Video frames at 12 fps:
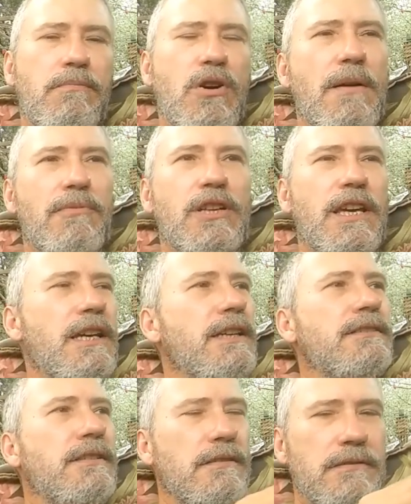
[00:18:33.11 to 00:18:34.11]

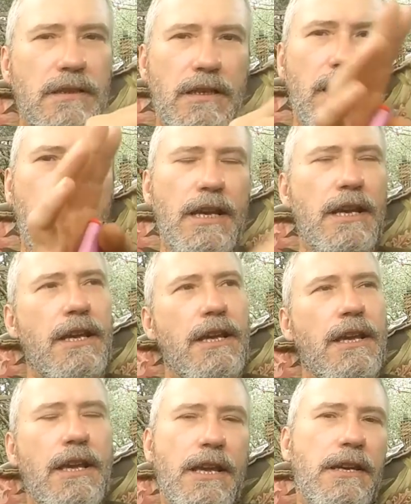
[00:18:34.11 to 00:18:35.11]
promulgates and, and,
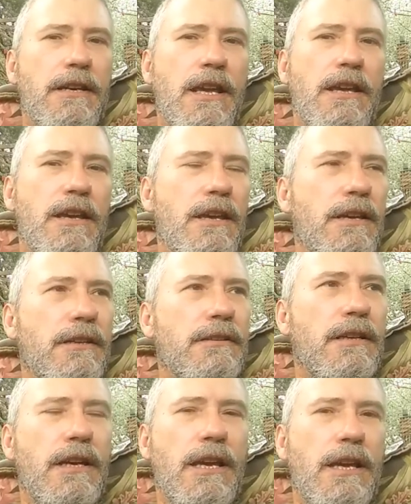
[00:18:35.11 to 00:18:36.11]
and, and,
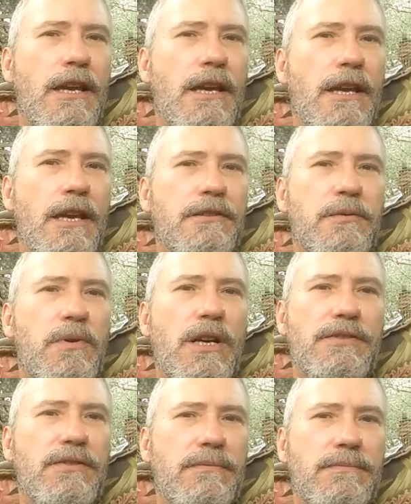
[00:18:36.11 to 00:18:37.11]
and, and, and
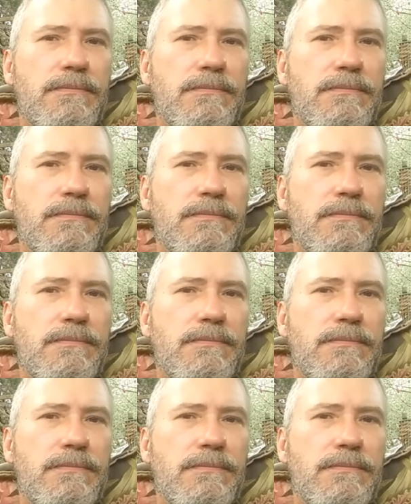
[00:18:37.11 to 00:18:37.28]
spreads.